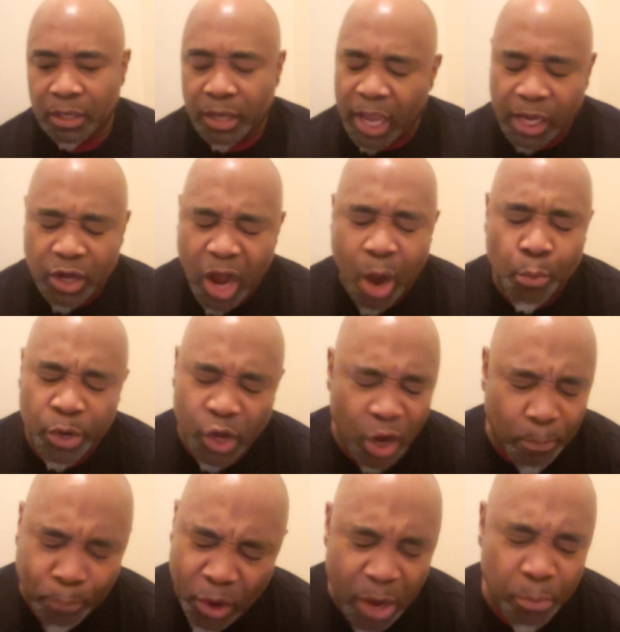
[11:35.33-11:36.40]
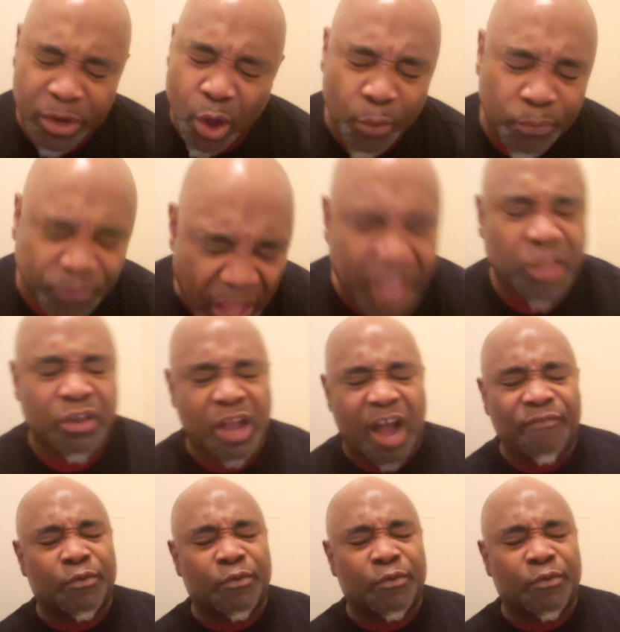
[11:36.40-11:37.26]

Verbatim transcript: And God, we're going to pray. We're going to thank you, God,